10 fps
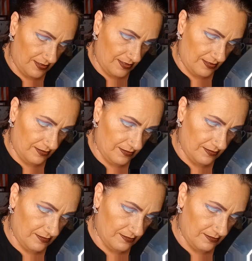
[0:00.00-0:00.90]
Okay.
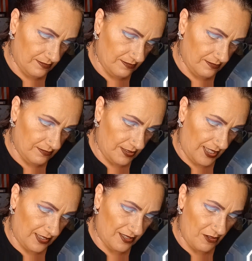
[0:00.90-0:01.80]

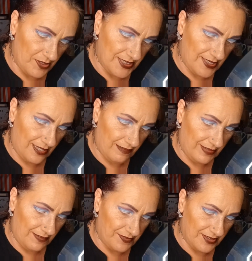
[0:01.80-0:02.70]
I gotta go to
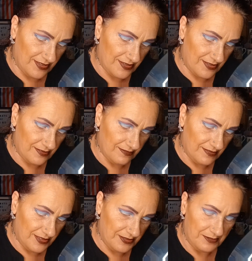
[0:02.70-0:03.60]
town after this
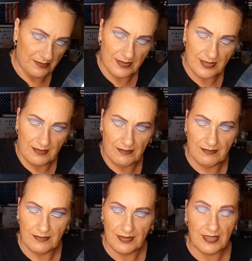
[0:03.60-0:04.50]
too. So
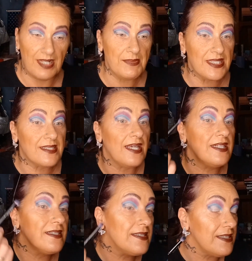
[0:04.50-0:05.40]
I'm
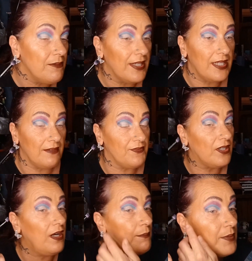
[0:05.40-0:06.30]
excited to see what I get for
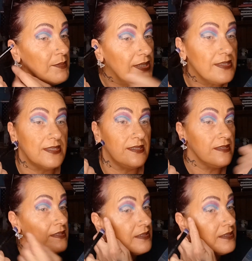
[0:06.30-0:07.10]
compliments.